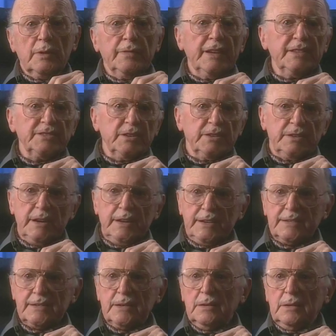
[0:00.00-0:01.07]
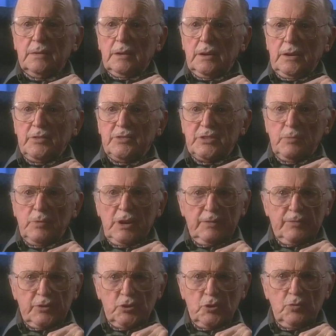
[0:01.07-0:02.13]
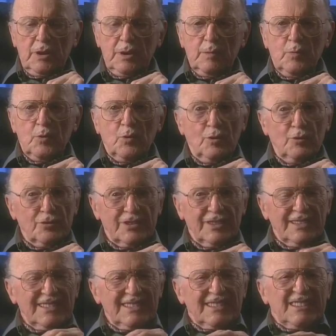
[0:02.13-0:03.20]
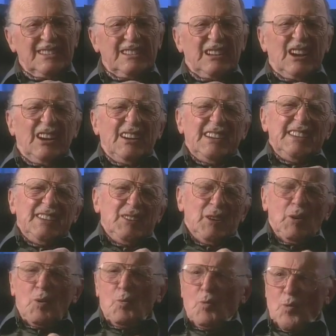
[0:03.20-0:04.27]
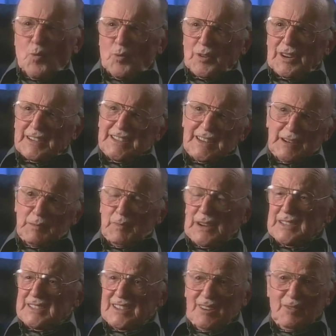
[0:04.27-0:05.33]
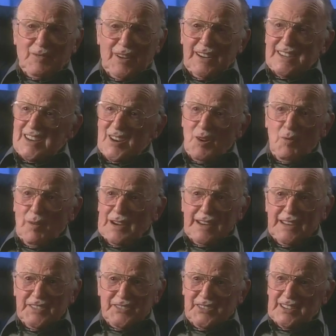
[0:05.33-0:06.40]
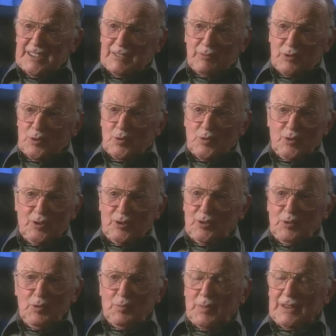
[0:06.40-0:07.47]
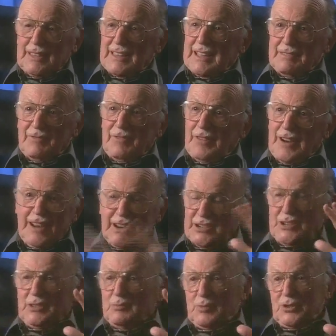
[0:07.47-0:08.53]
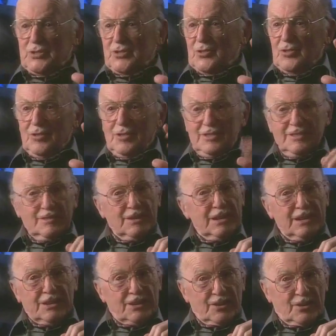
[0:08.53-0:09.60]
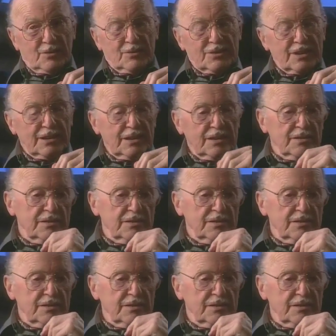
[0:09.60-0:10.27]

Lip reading: well, if that's a test, I don't see we have to shoot any more. I know, Walt, I said to myself, I know I can see it was good too, but that flash that we saw, we didn't know it was any